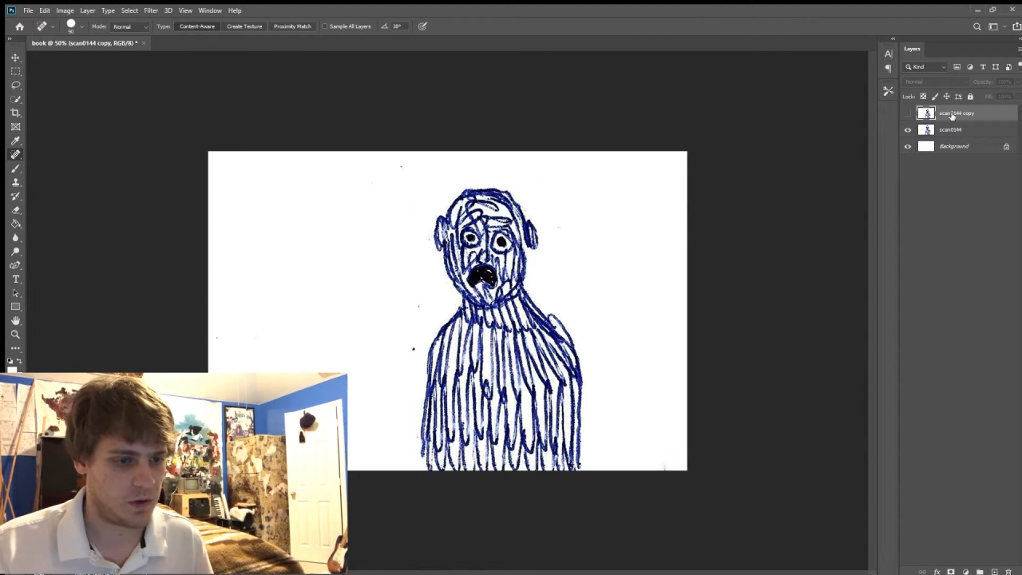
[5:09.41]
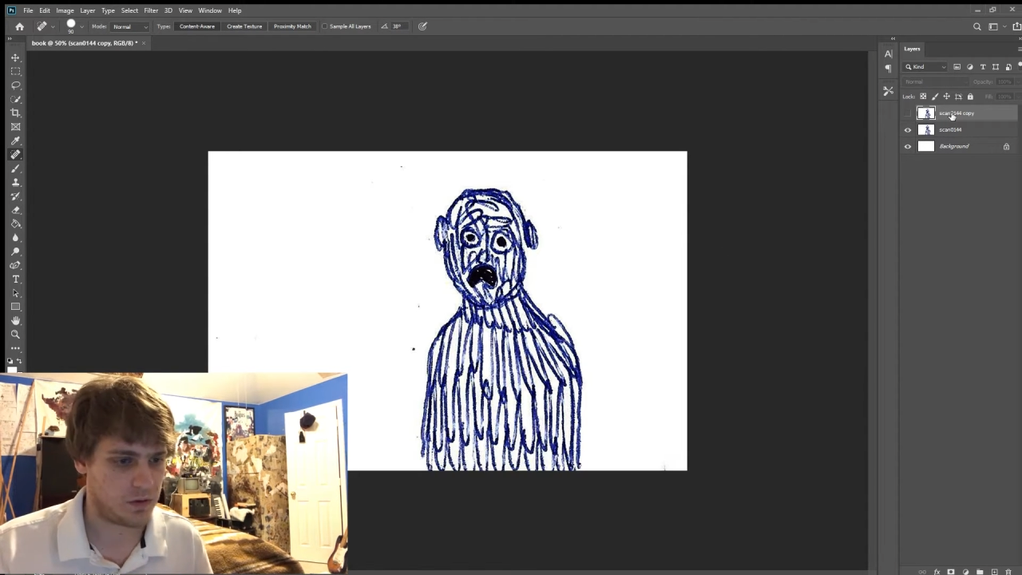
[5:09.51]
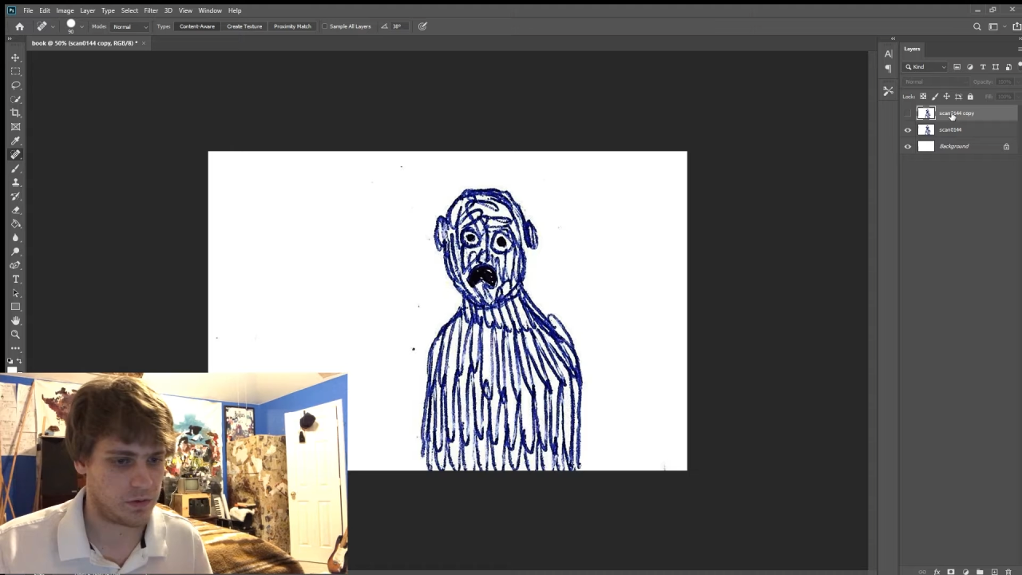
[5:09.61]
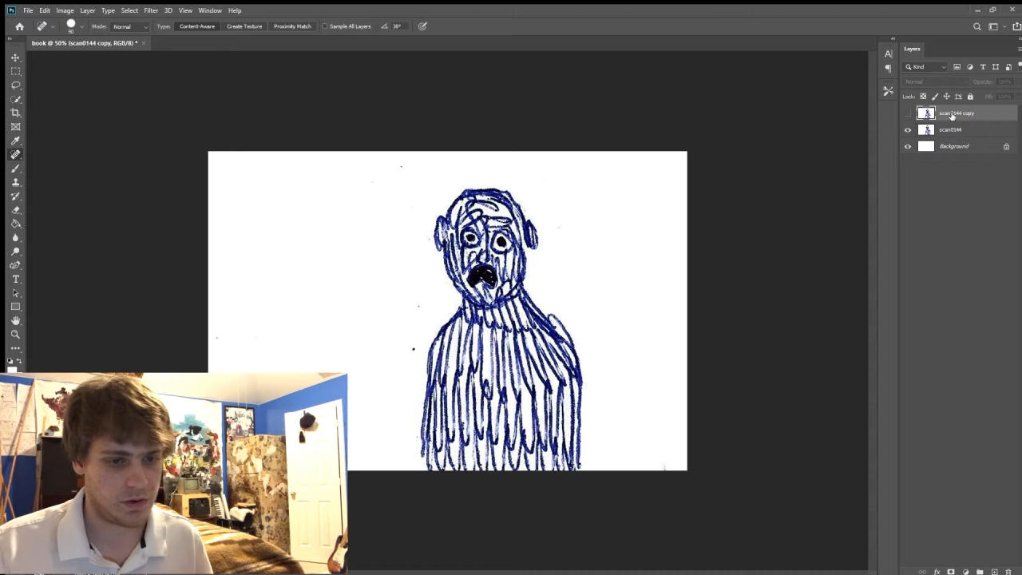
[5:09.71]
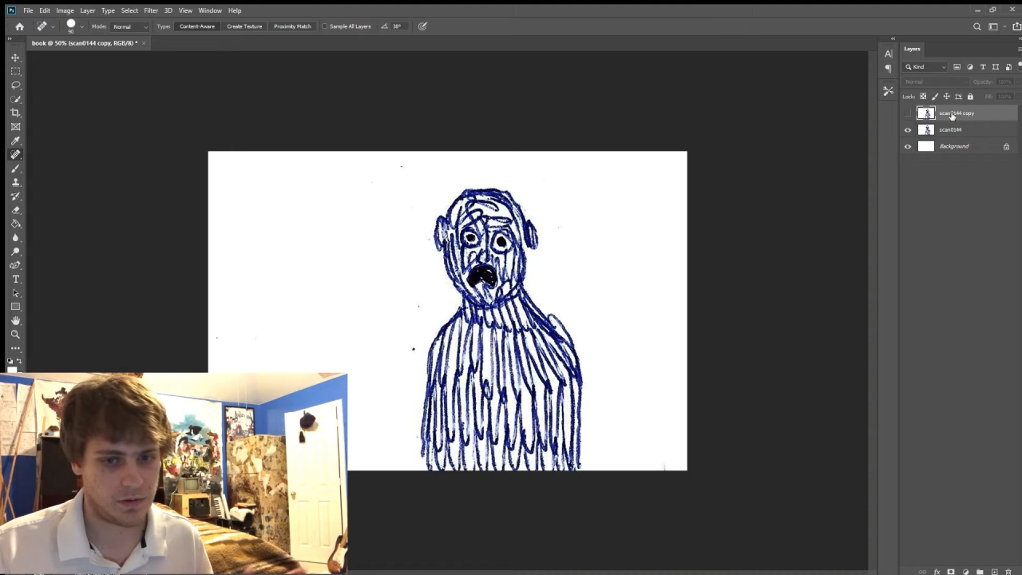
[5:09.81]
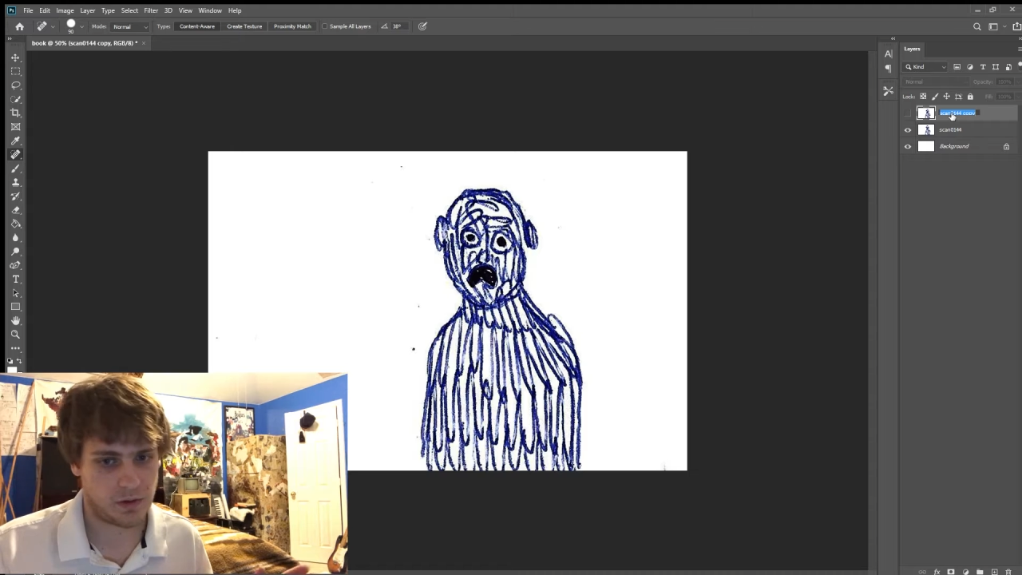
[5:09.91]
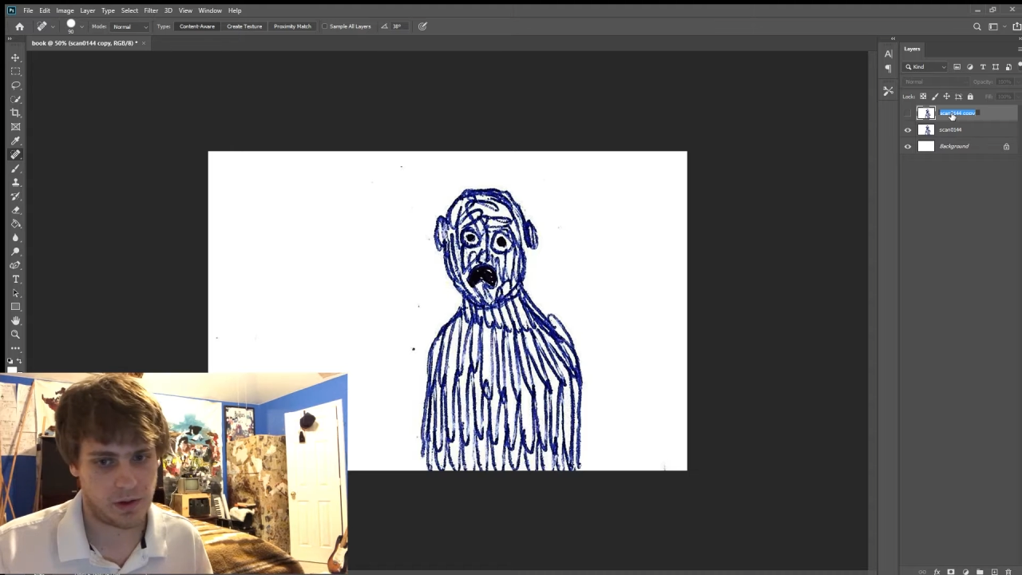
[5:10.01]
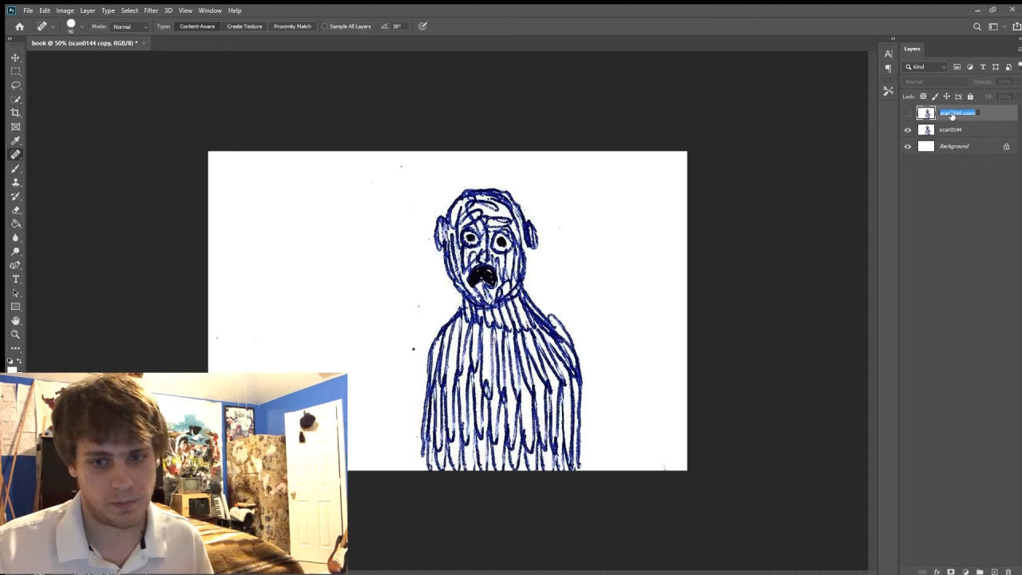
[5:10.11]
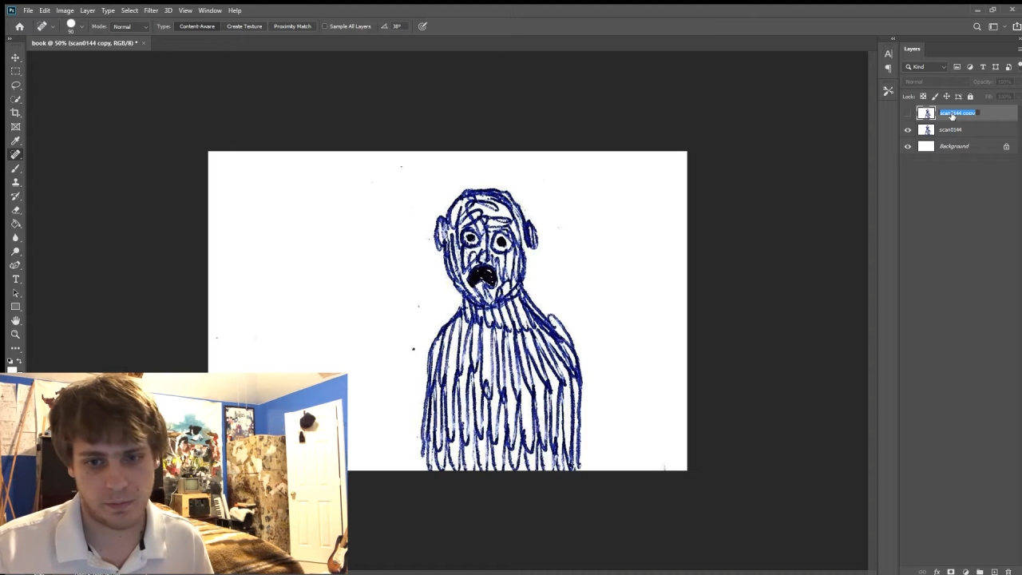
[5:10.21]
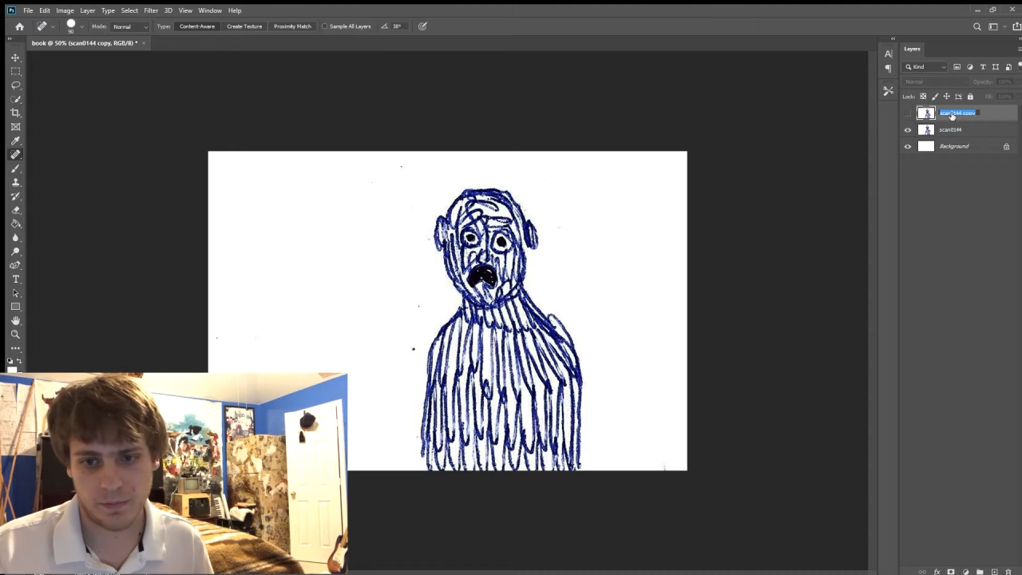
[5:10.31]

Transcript: or first frame.